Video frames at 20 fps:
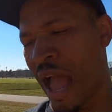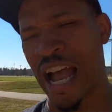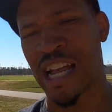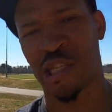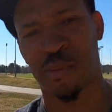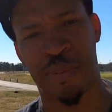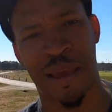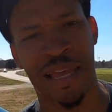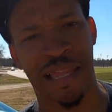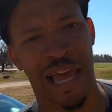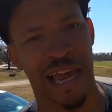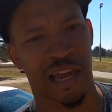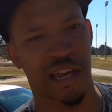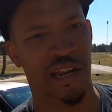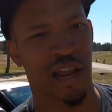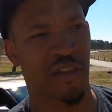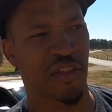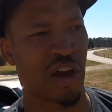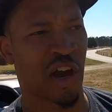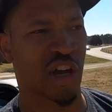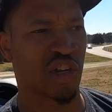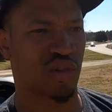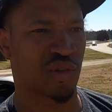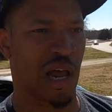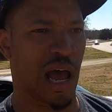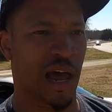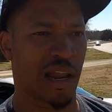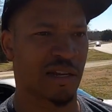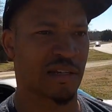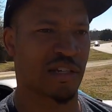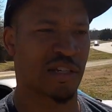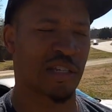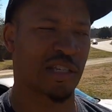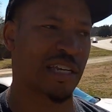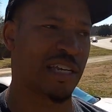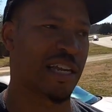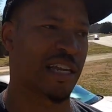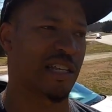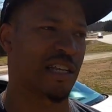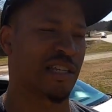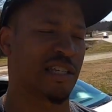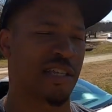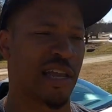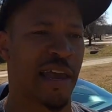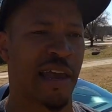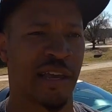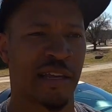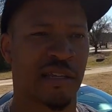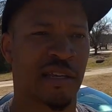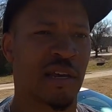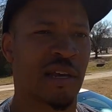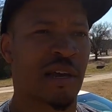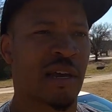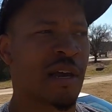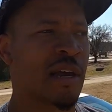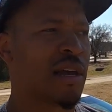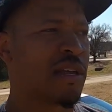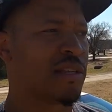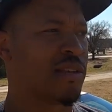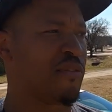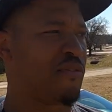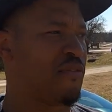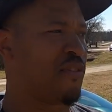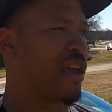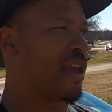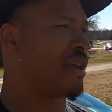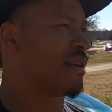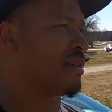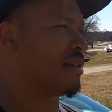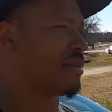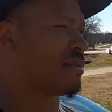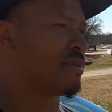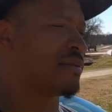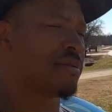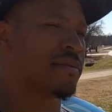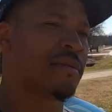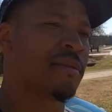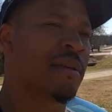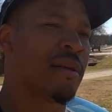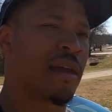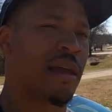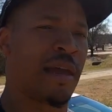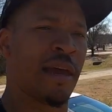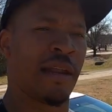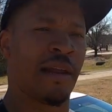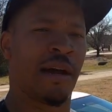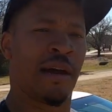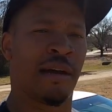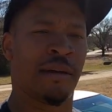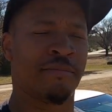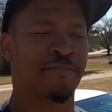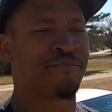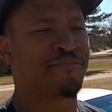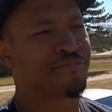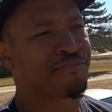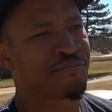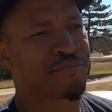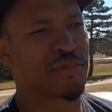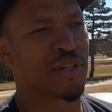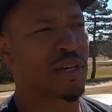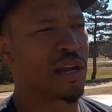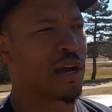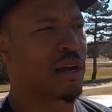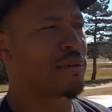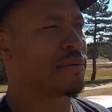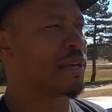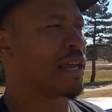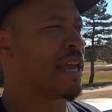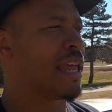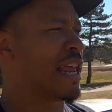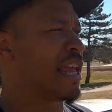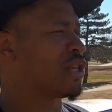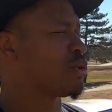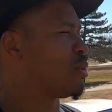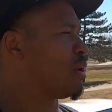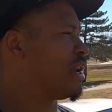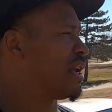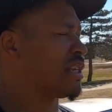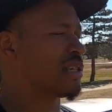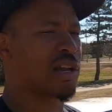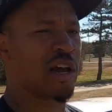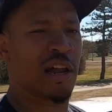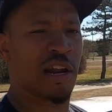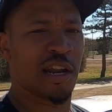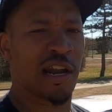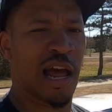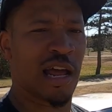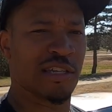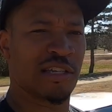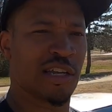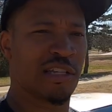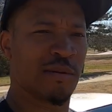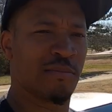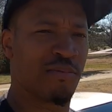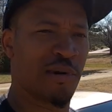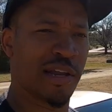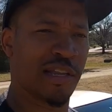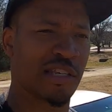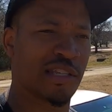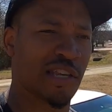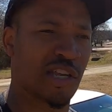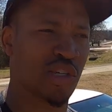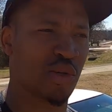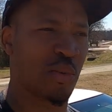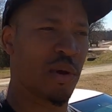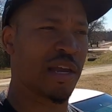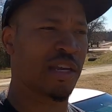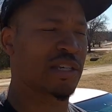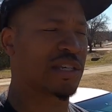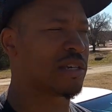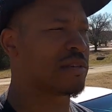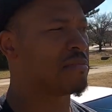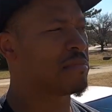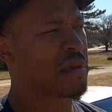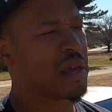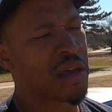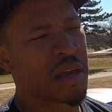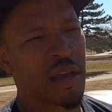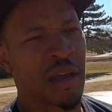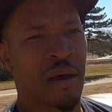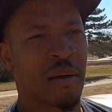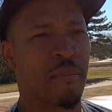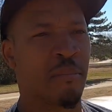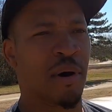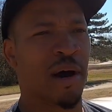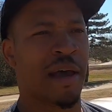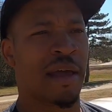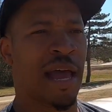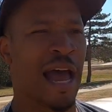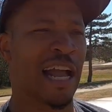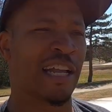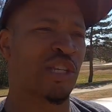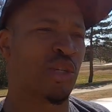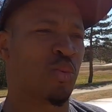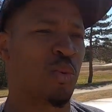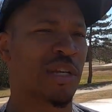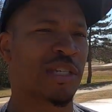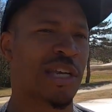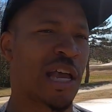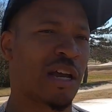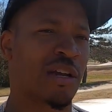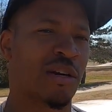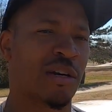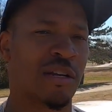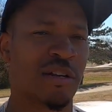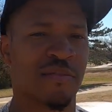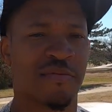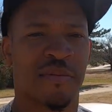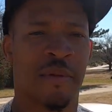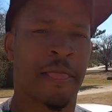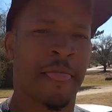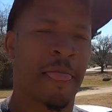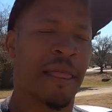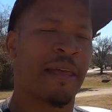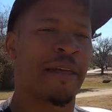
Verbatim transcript: I spent like another hundred dollars just to get these things to fit. And um, you know, it is what it is. A hundred dollars doesn't break the situation, but I just wish I could have